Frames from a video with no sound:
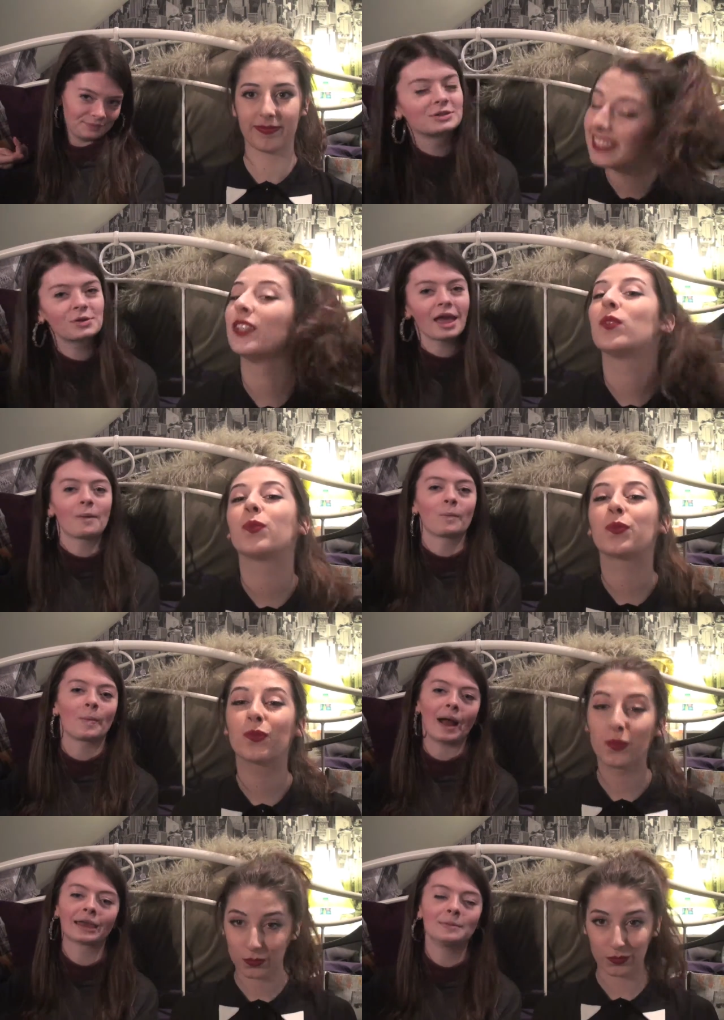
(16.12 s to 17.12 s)
Speaker 1: So yeah, we're
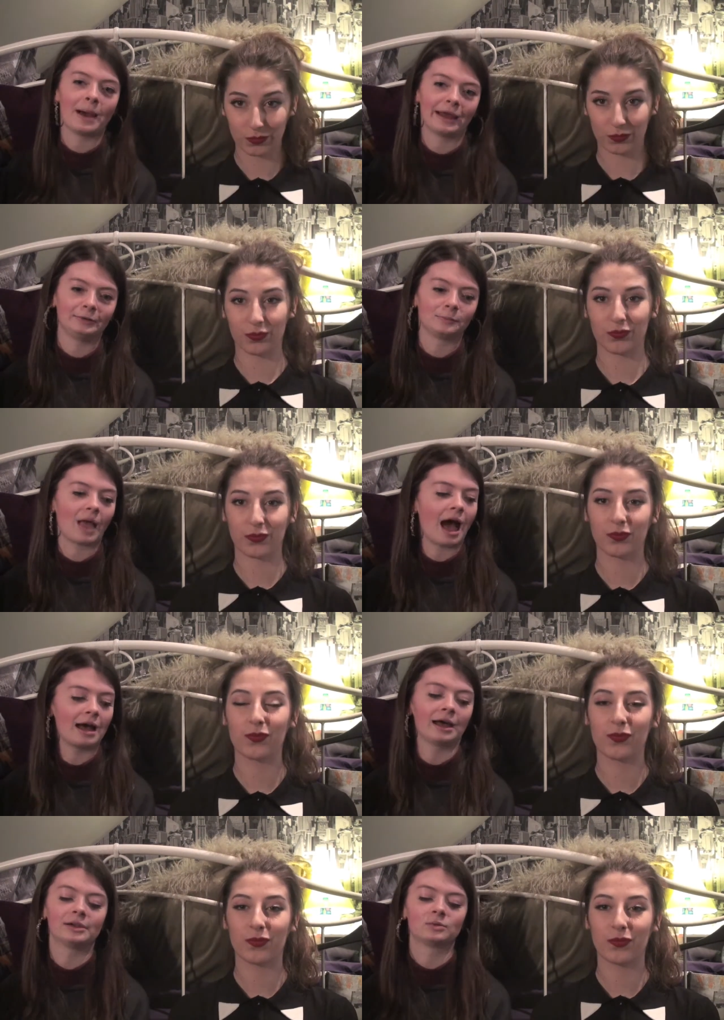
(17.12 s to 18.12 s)
back in mine
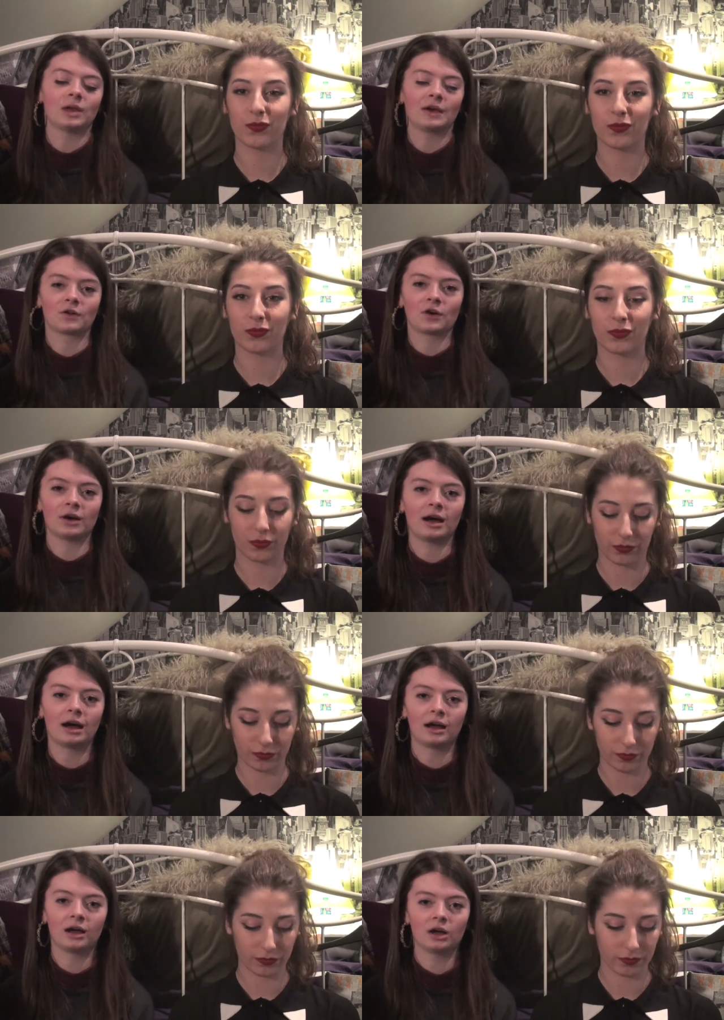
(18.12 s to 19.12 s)
and we have got
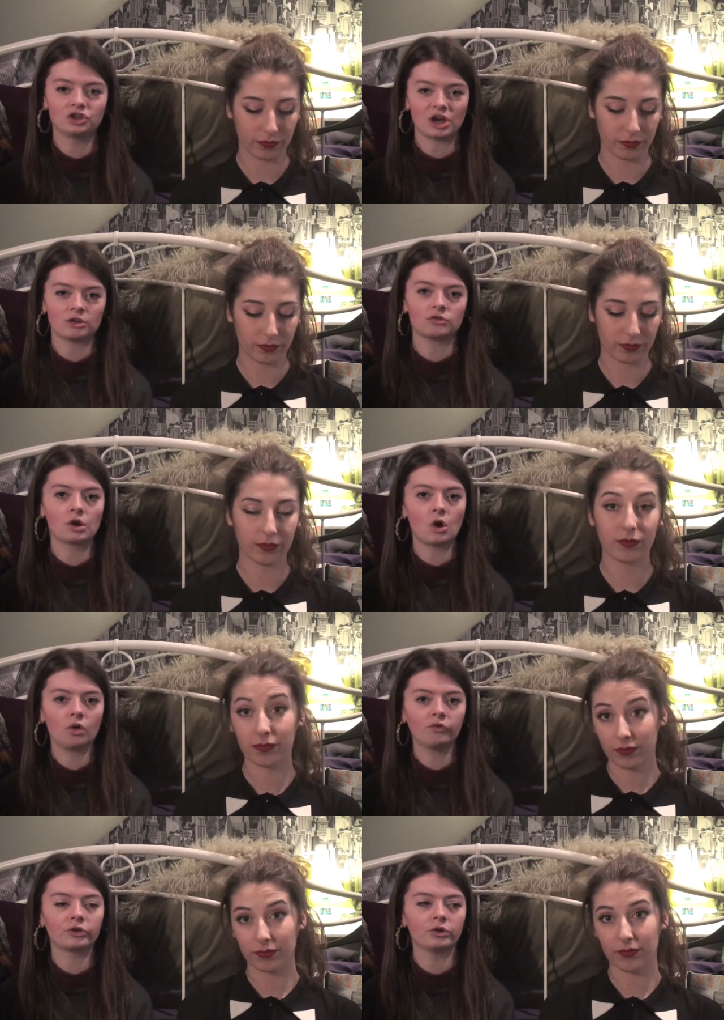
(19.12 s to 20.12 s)
a January
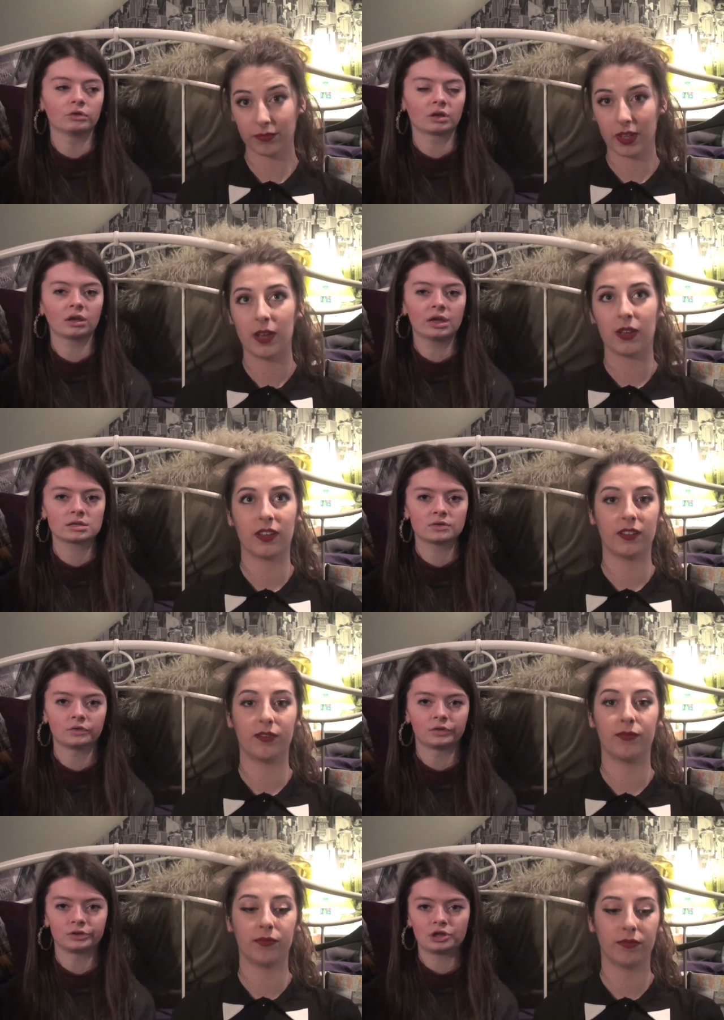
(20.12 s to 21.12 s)
haul for you, a
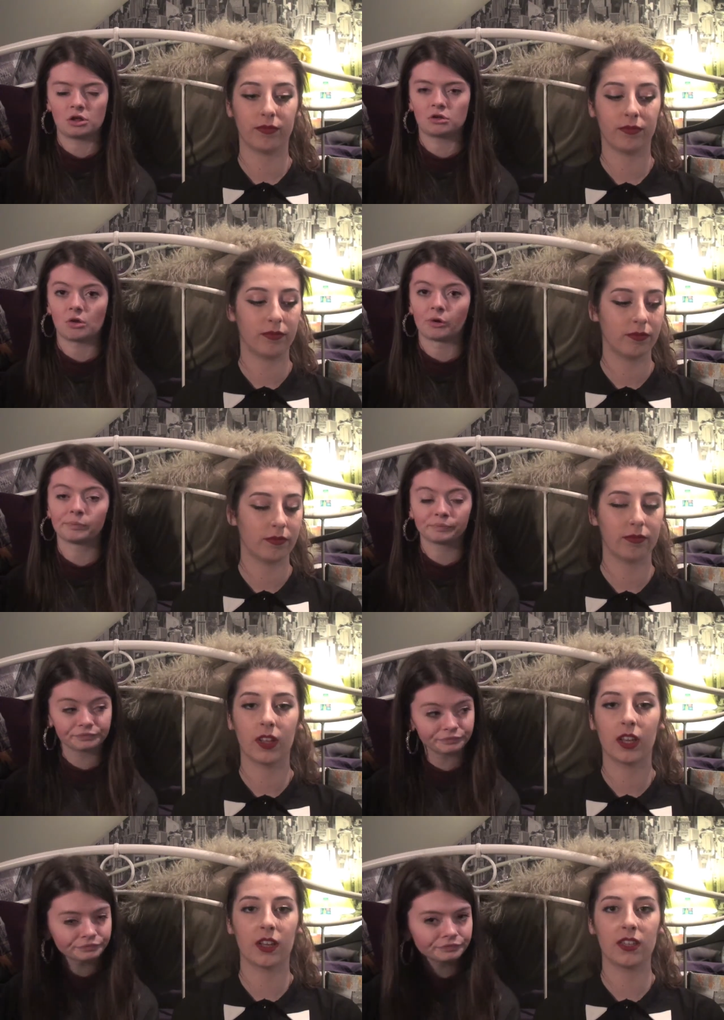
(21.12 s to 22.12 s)
collective January haul.
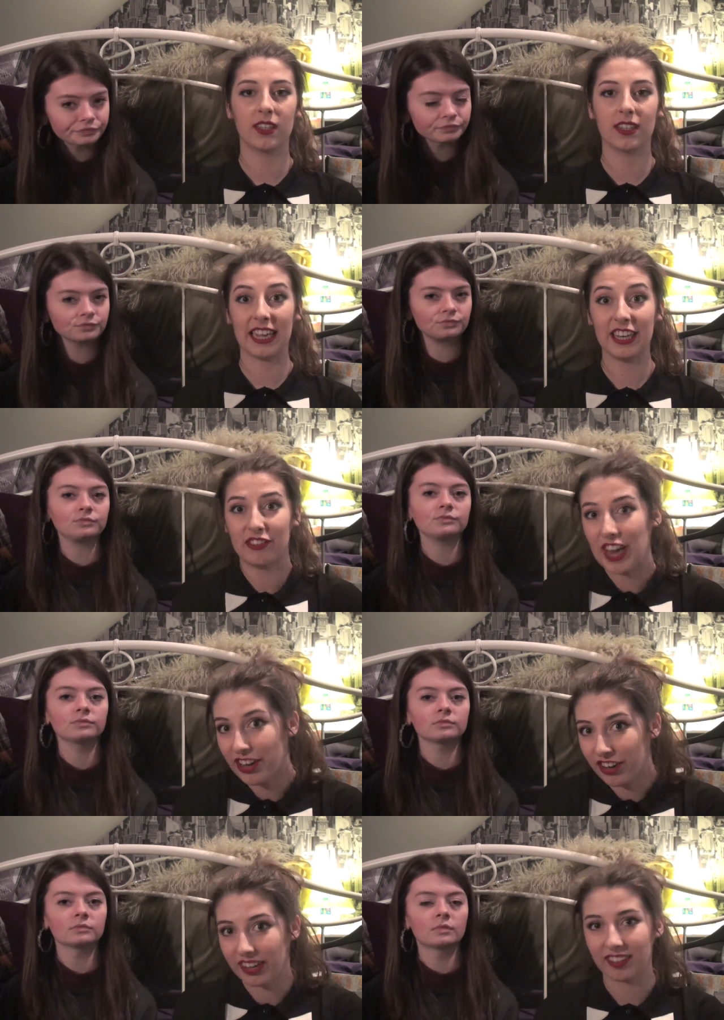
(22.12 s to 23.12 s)
Speaker 2: Because it's the end of
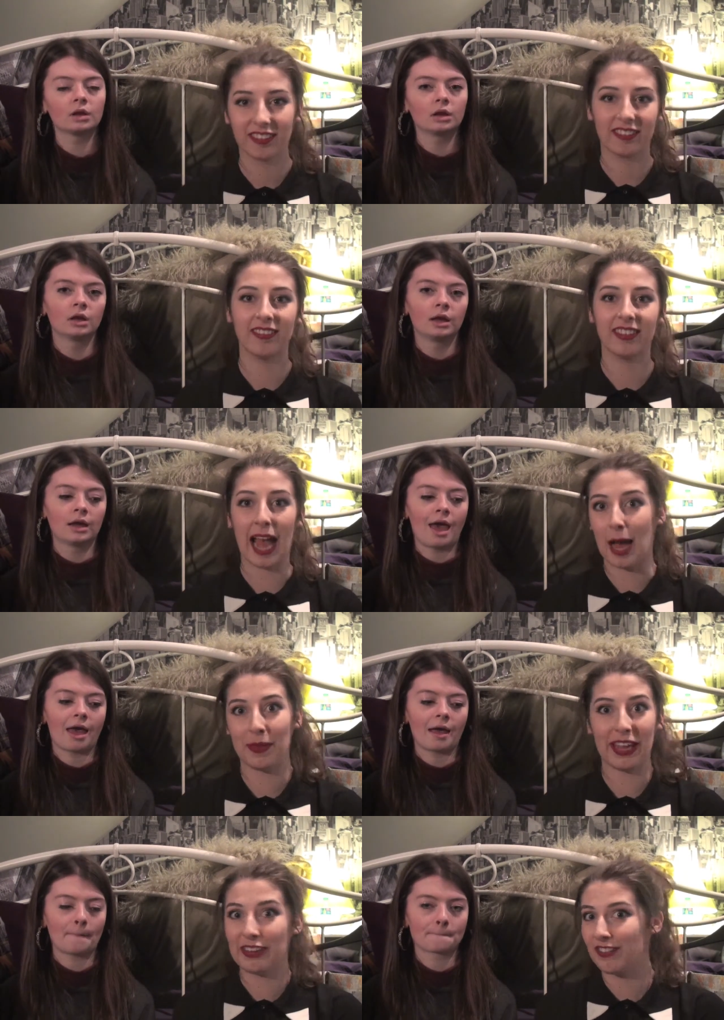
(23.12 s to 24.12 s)
January.
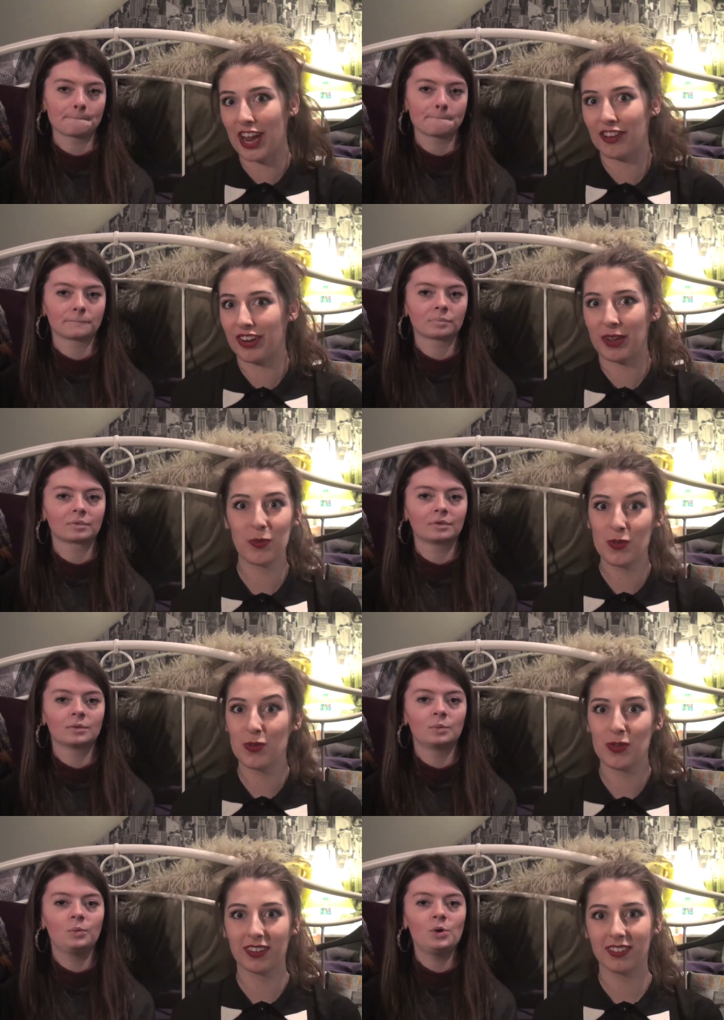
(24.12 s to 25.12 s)
Happy end of January.
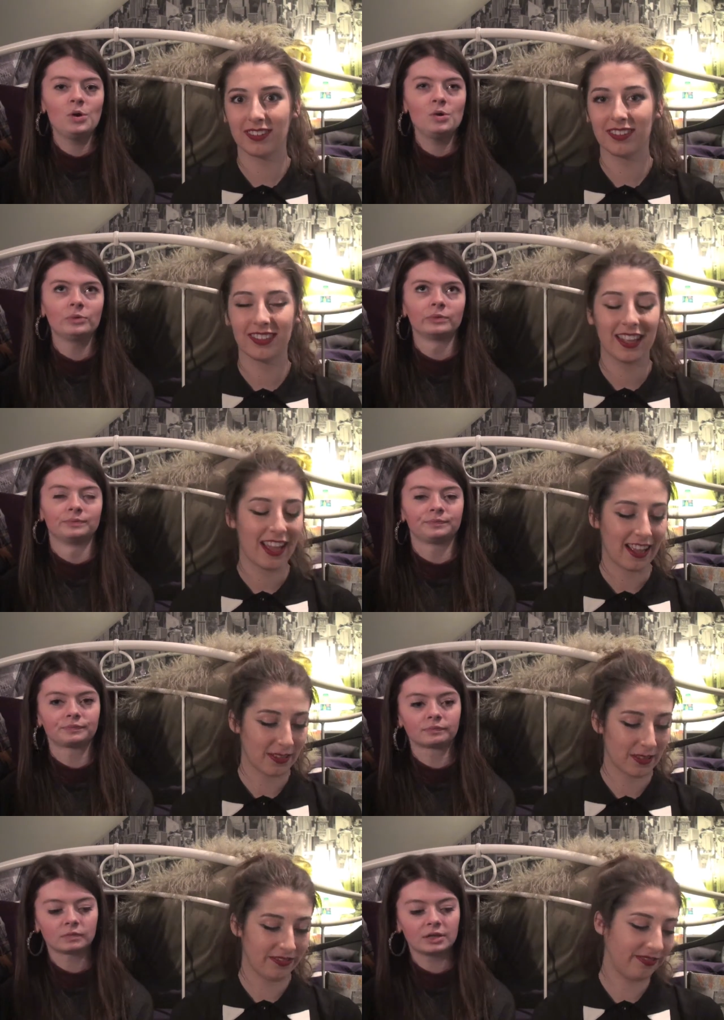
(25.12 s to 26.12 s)
Woo. Woohoo!
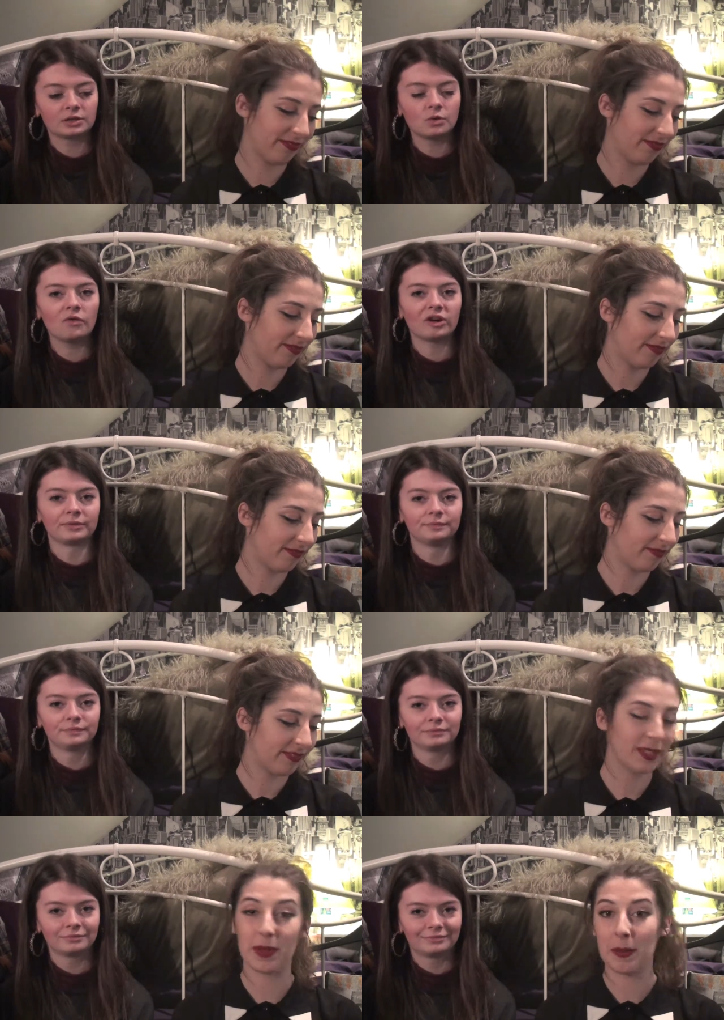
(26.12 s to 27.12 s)
It's over.
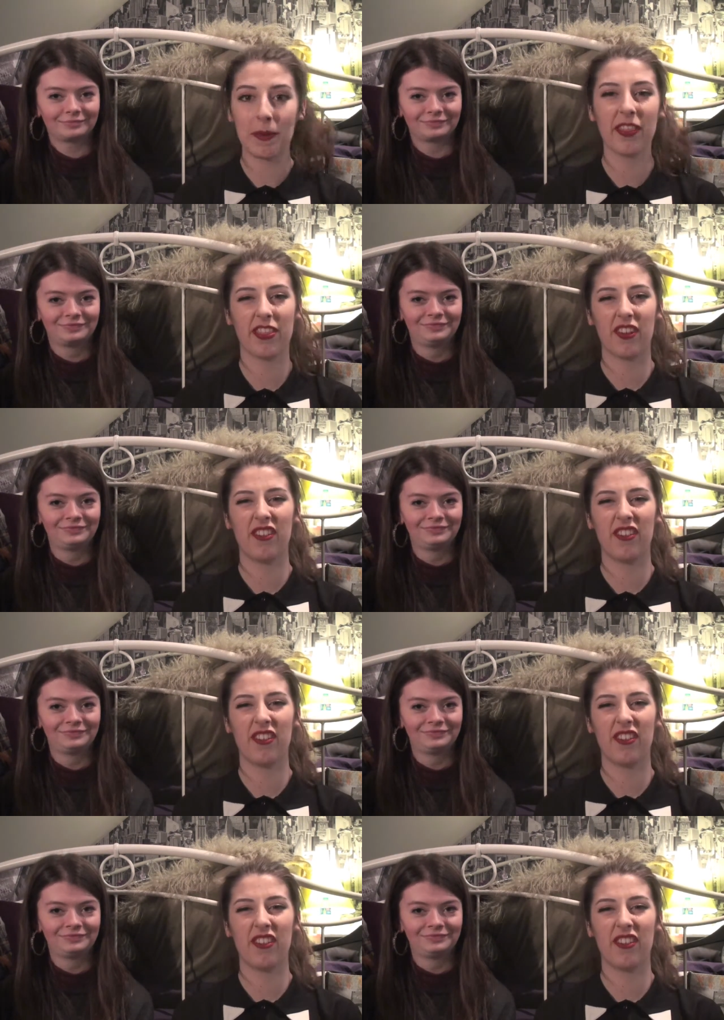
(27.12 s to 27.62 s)
It's been a month